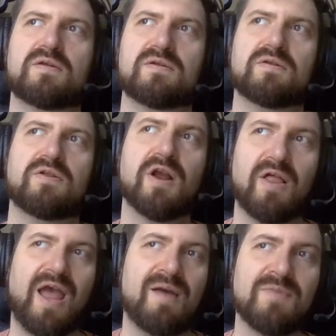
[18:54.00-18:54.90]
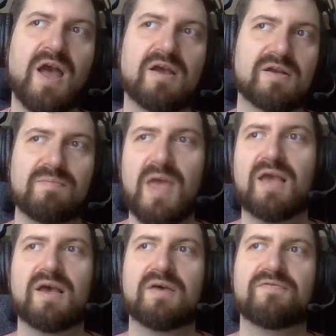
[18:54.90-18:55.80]
clearly I'm not going to
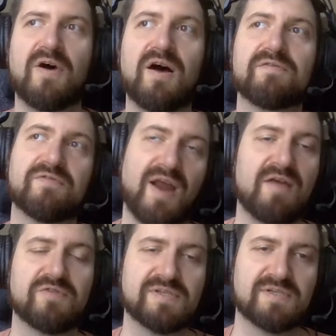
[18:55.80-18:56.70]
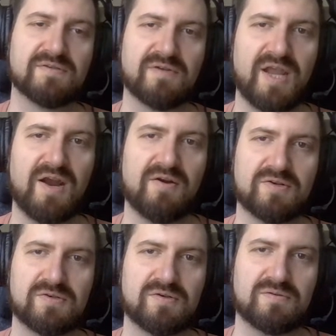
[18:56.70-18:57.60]
make a font for every single
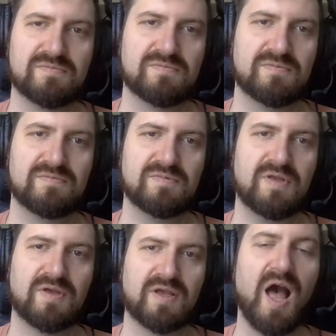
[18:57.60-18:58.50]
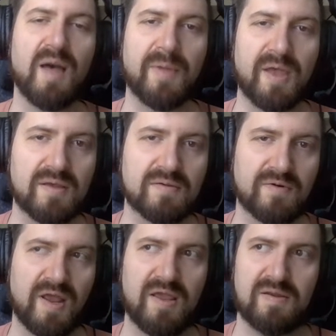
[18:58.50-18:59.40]
character in the comic,
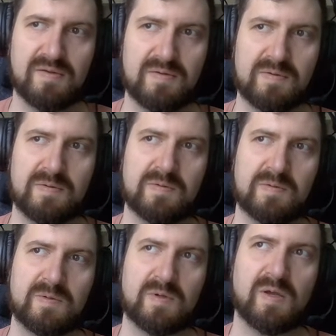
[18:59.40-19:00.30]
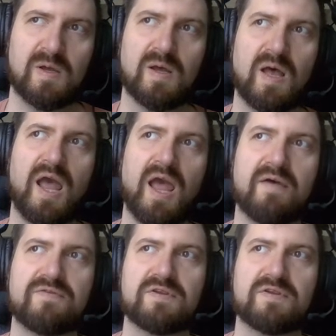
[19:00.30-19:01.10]
right? I have to